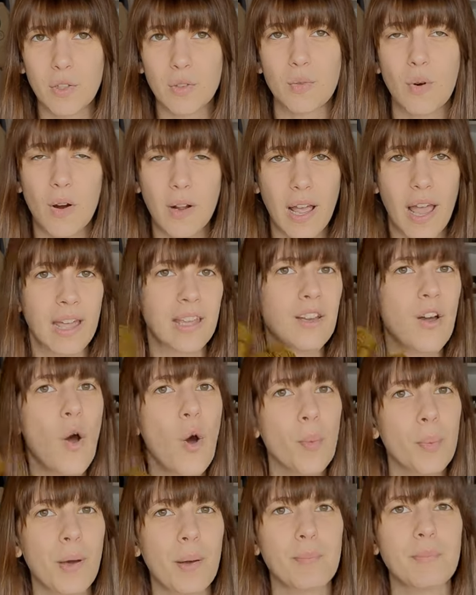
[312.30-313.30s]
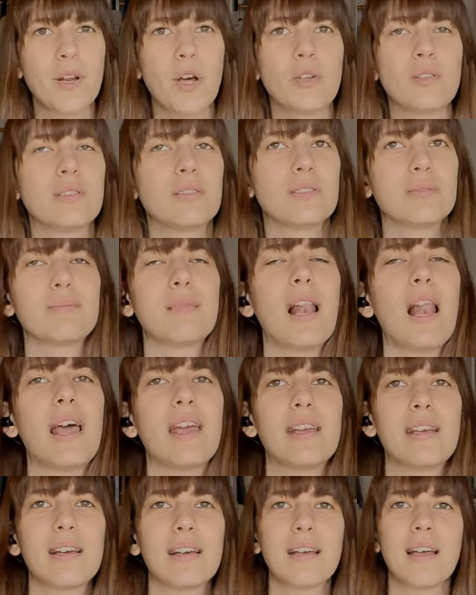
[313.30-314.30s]
not wrong. I hope I'm not
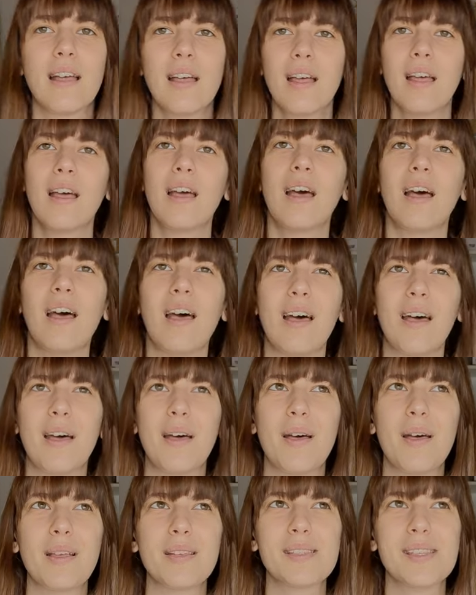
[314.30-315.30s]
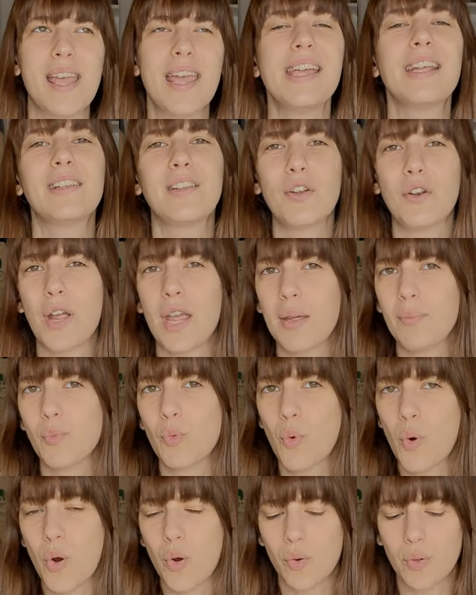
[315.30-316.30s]
like saying the
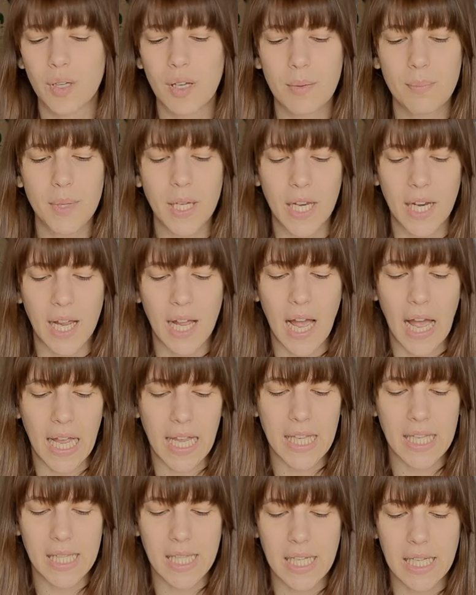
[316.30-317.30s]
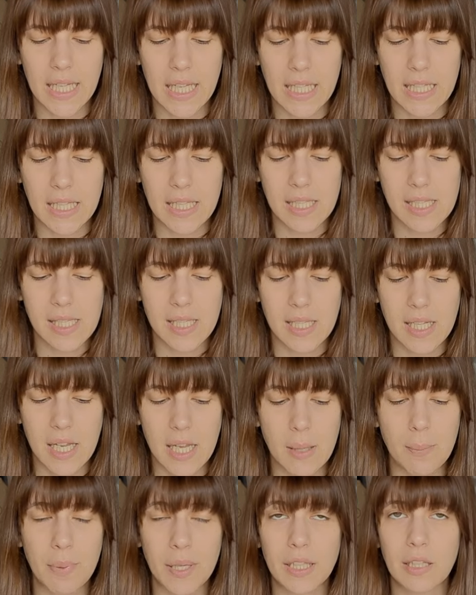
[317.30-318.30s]
name wrong, but I think it's
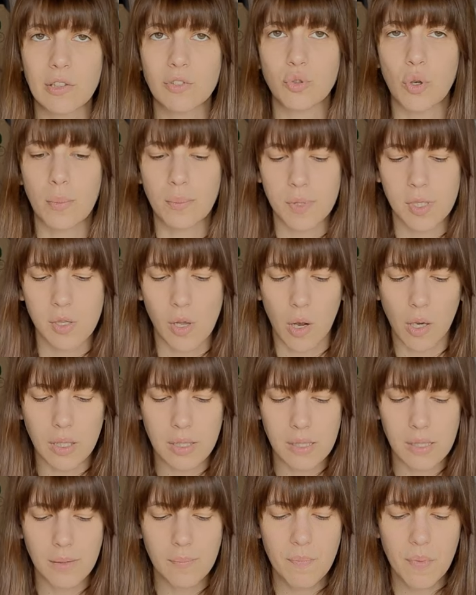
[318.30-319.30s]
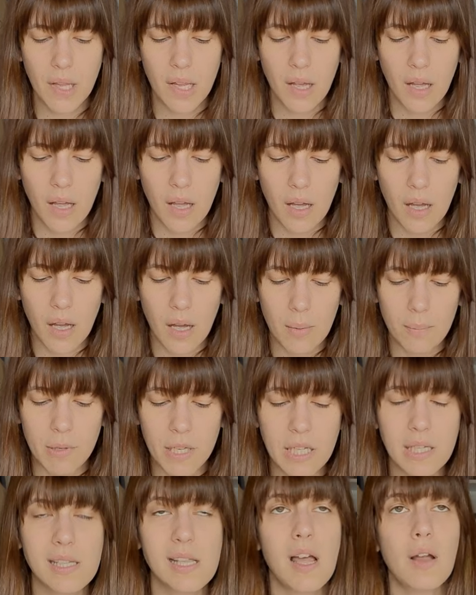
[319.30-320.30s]
the Petal Drops socks.
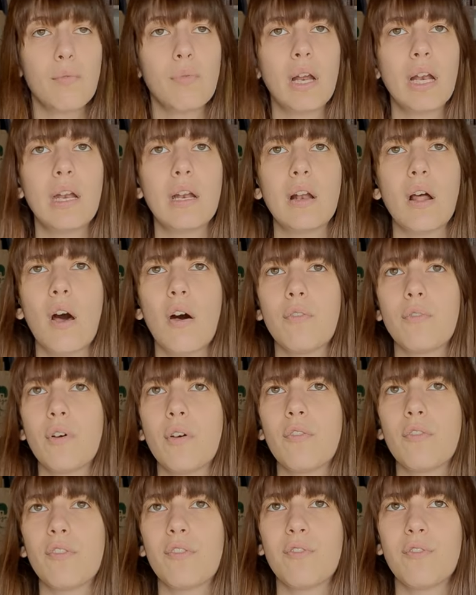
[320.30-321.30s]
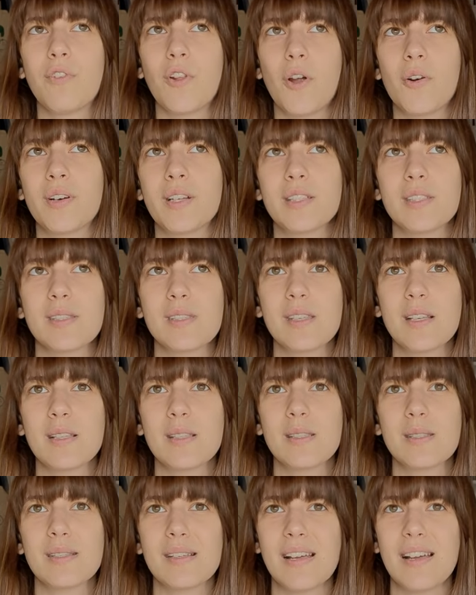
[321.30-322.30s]
Because I really love
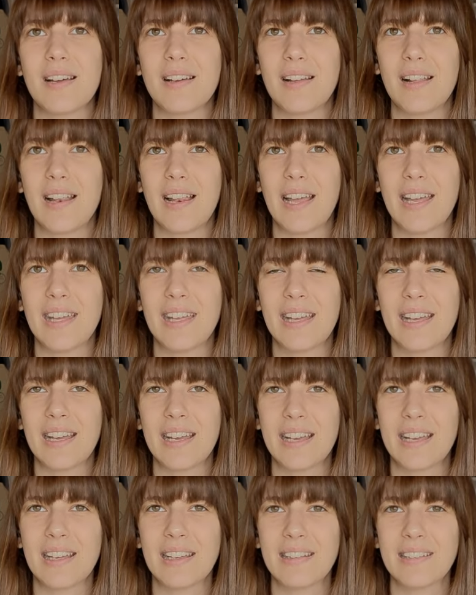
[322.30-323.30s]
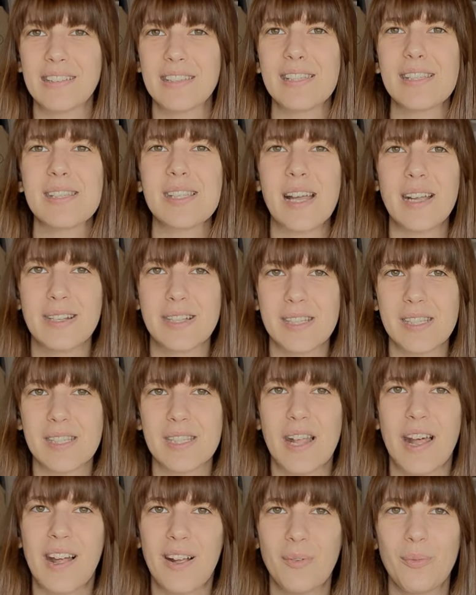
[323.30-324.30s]
Florence's like design
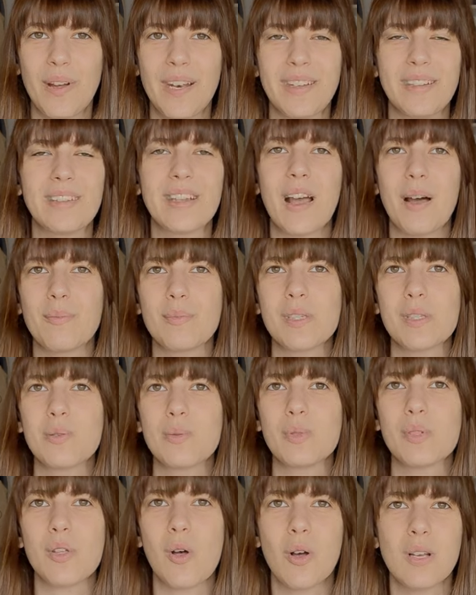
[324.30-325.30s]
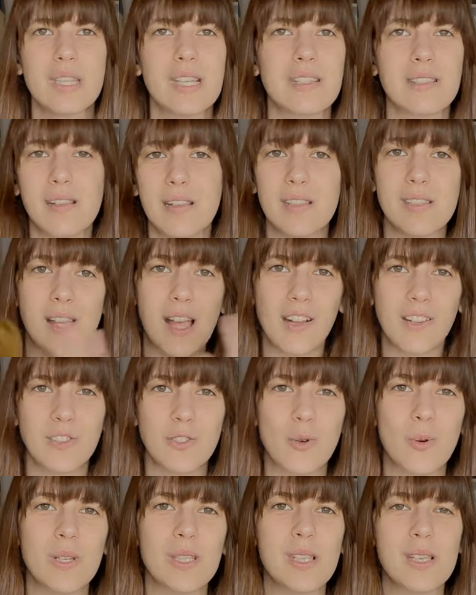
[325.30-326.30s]
style when it comes to socks and design
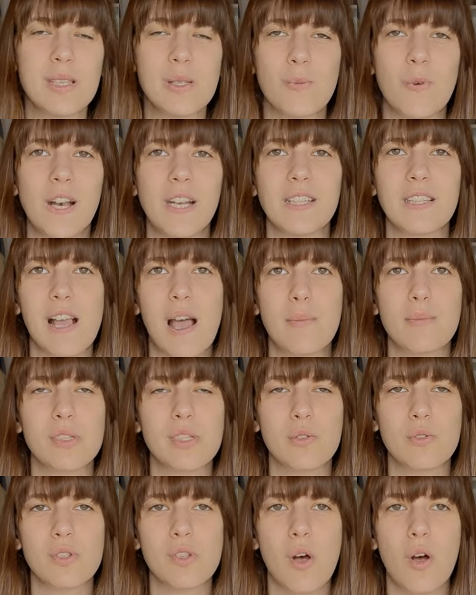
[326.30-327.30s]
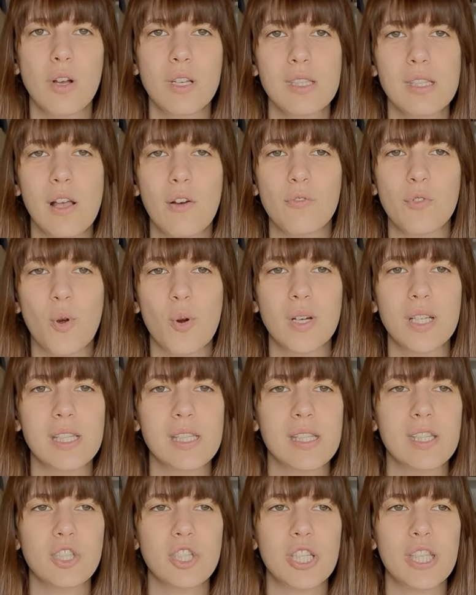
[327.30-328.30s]
choices when it comes to socks. Of
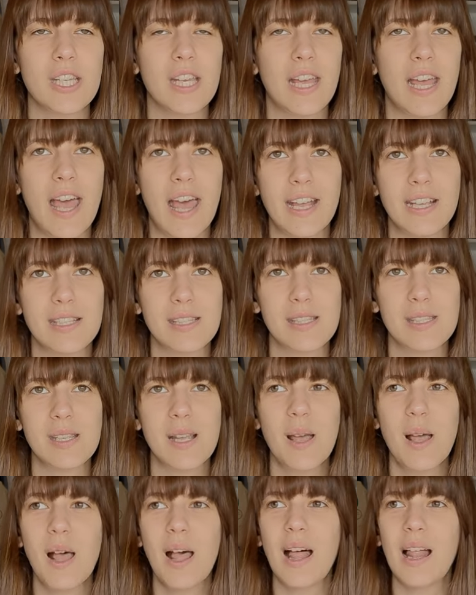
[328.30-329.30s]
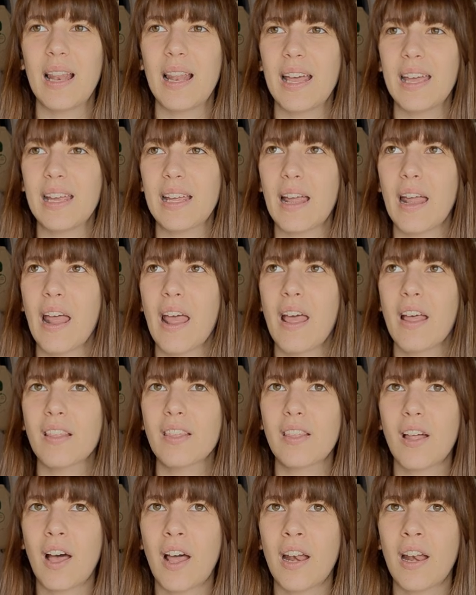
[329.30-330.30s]
course, she has like
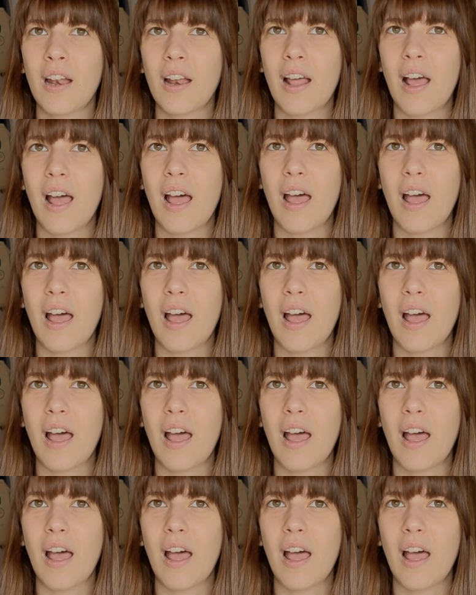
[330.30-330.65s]
done,